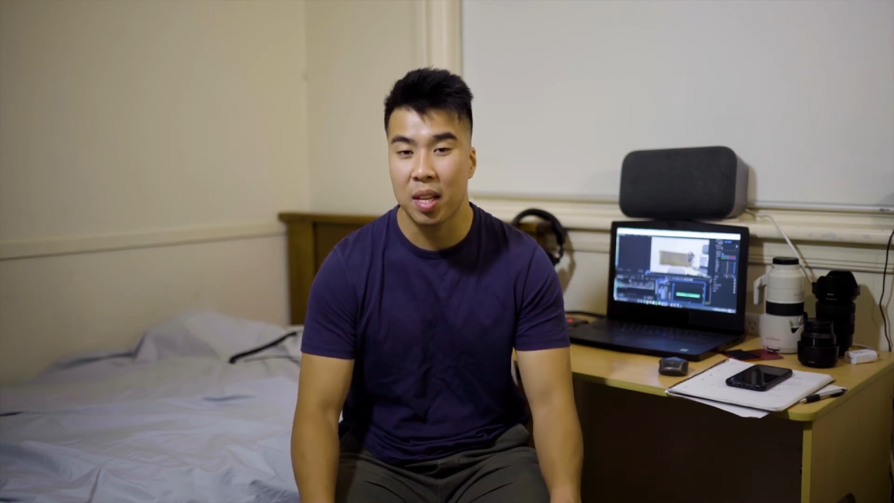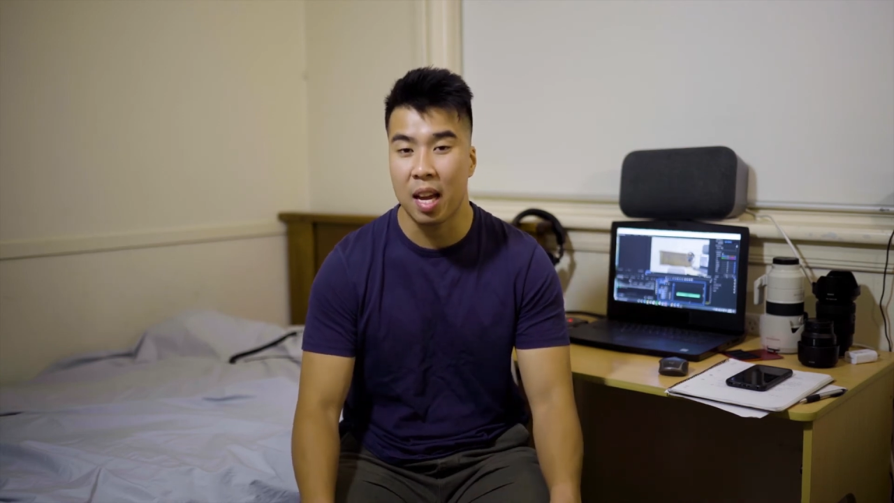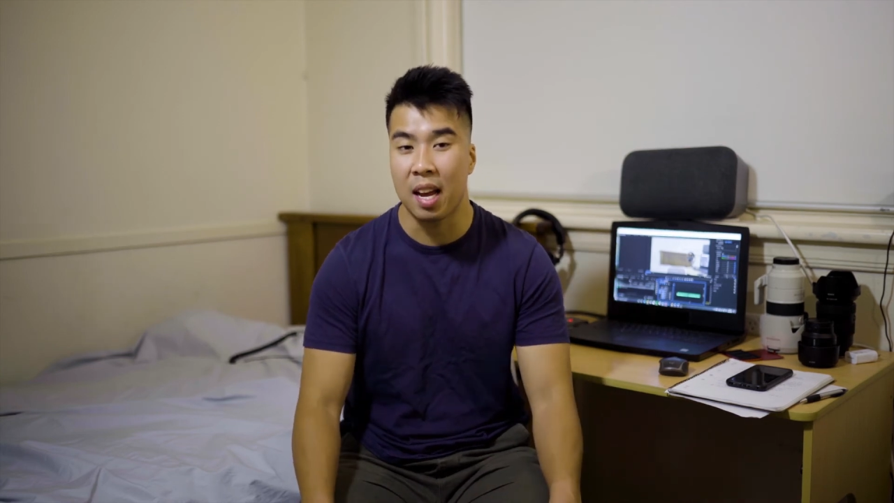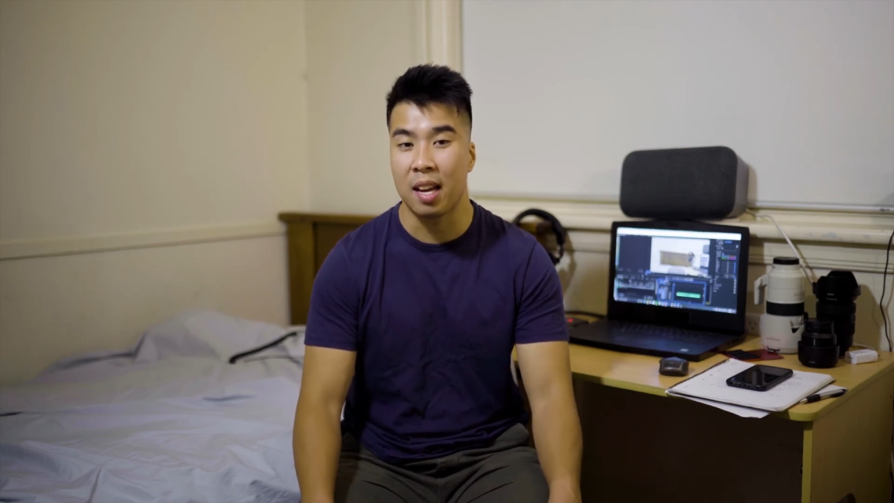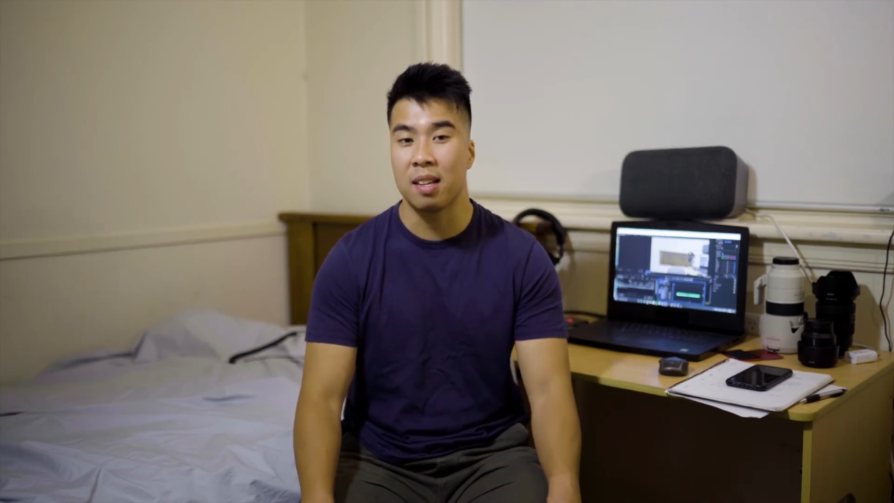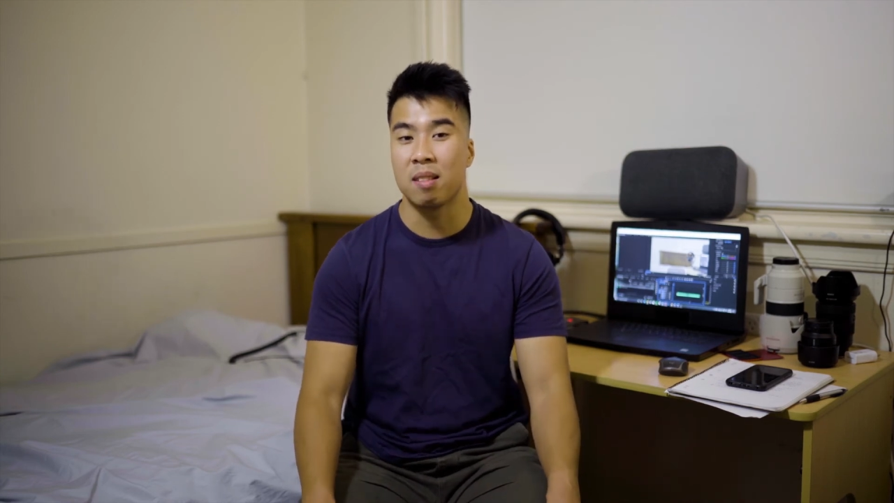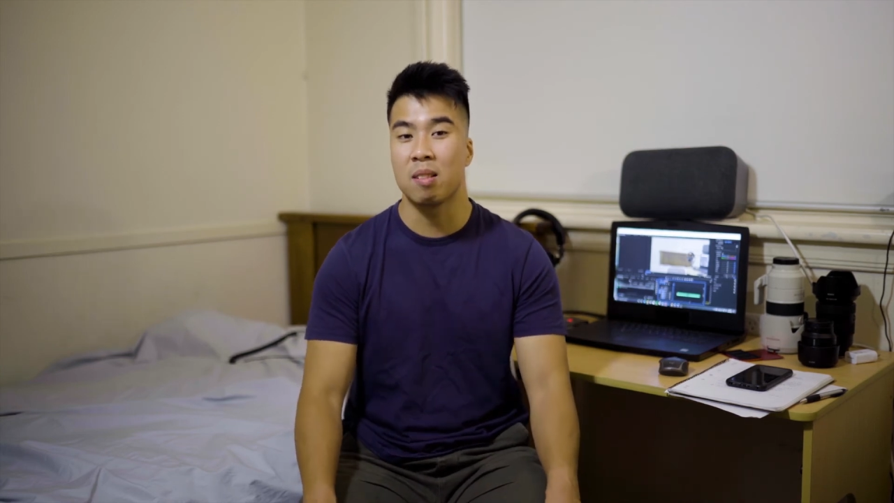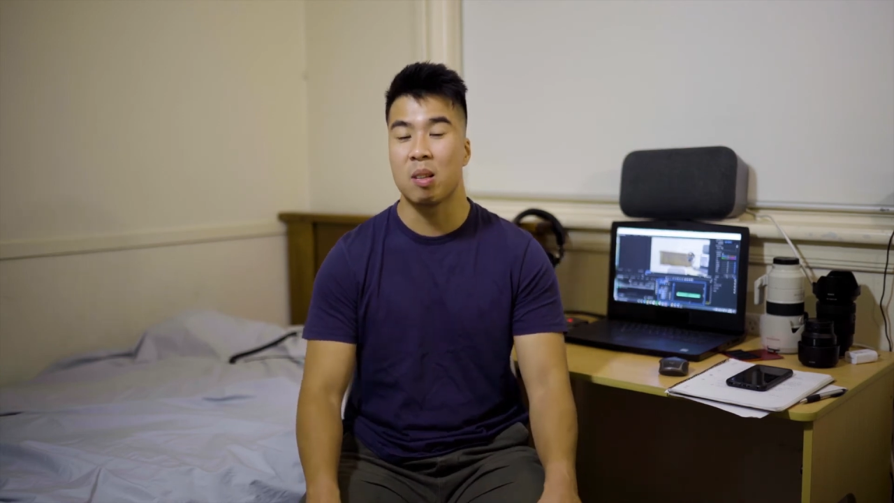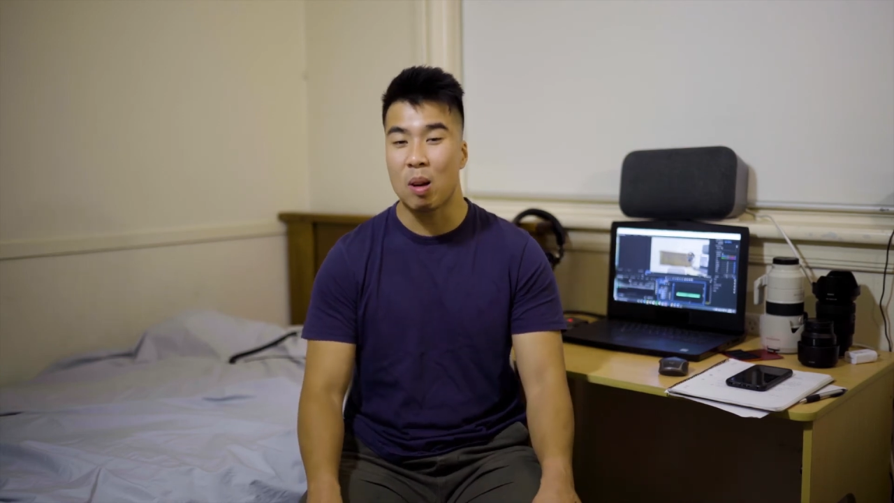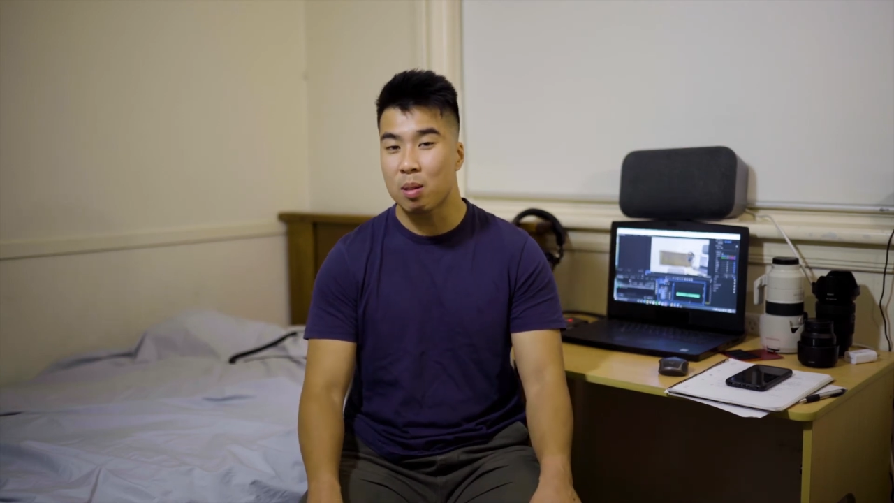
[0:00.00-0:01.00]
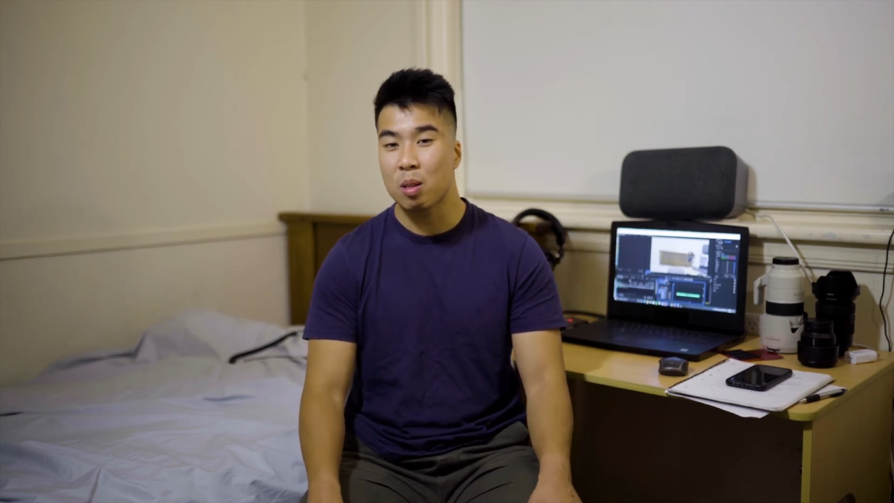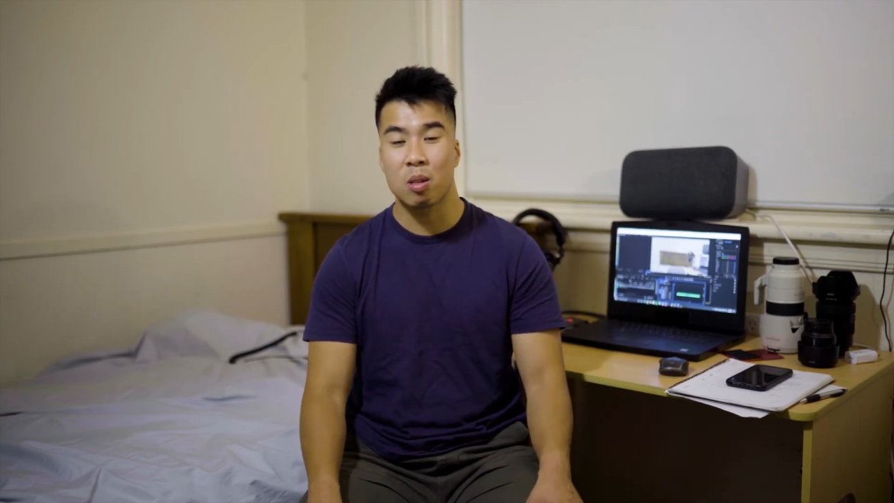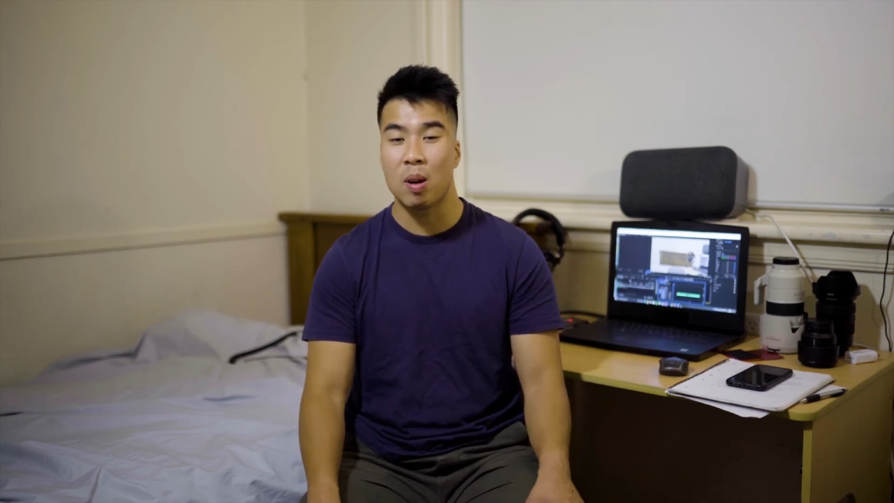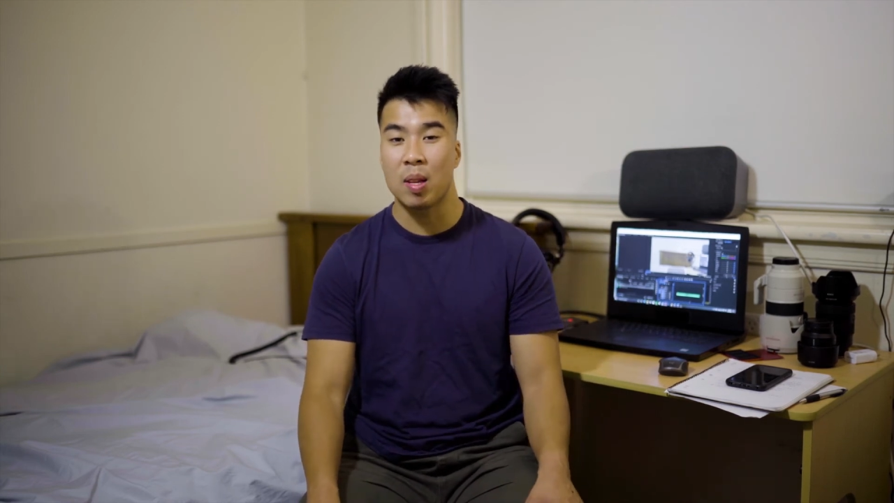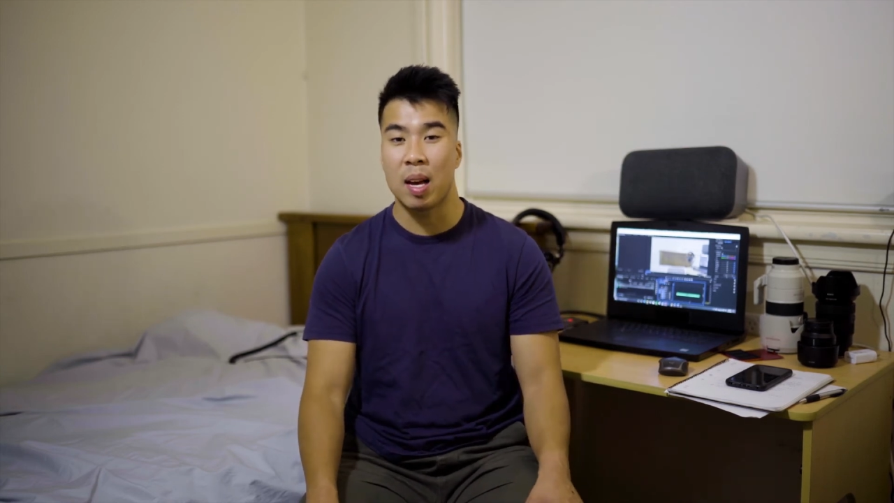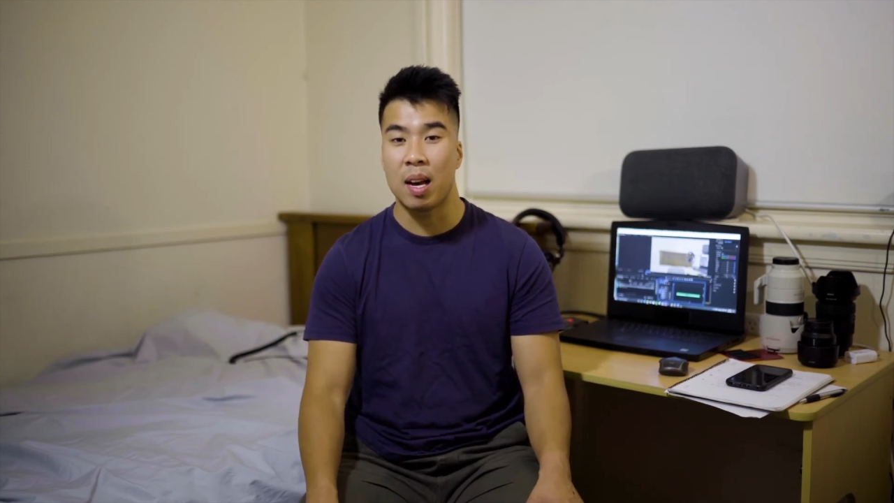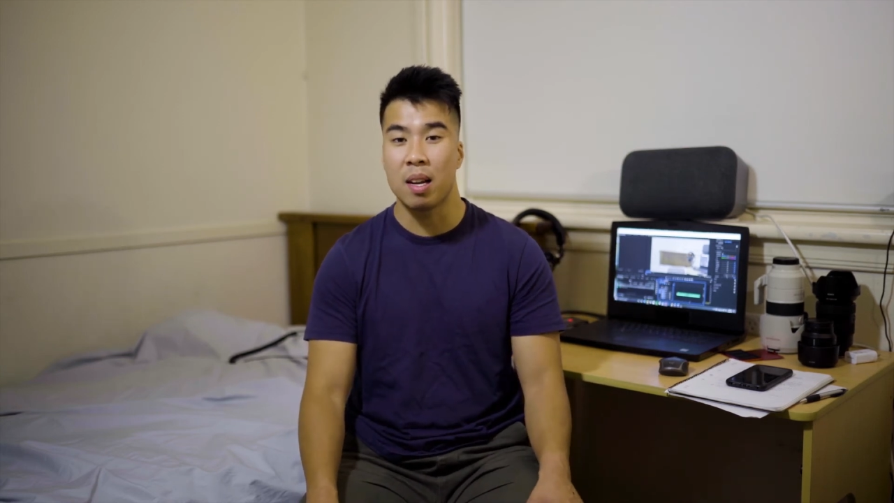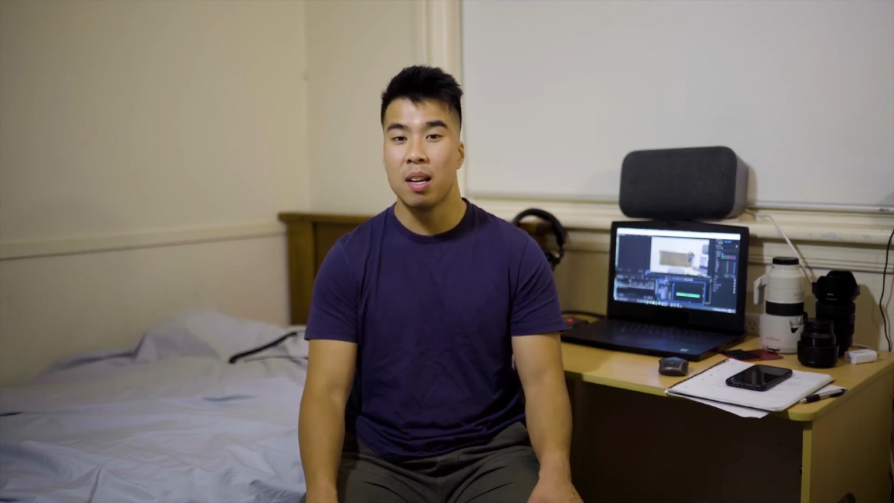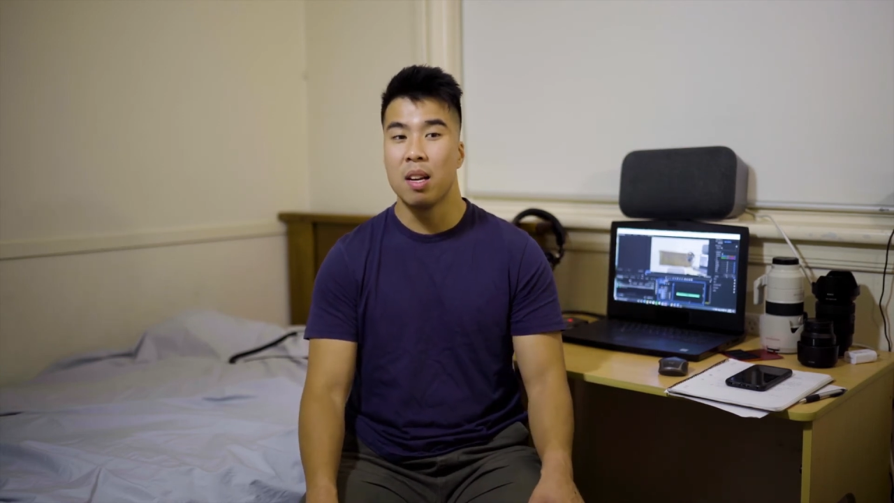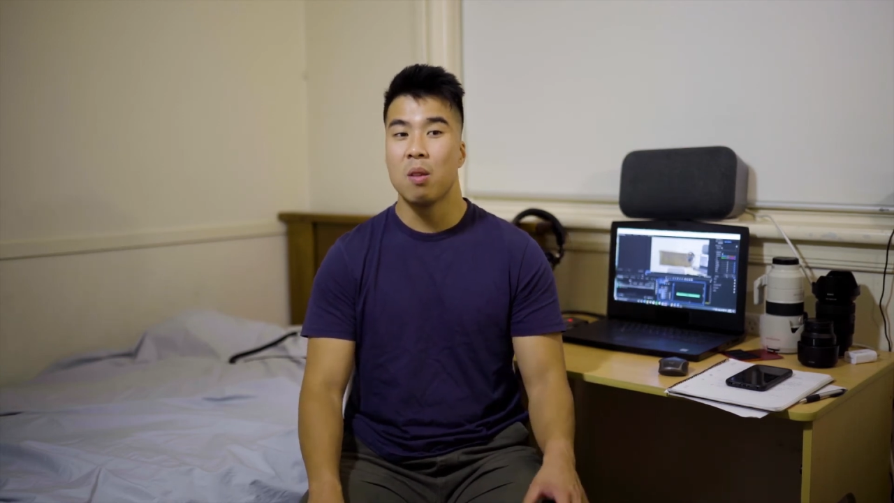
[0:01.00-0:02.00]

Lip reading: And it goes to show that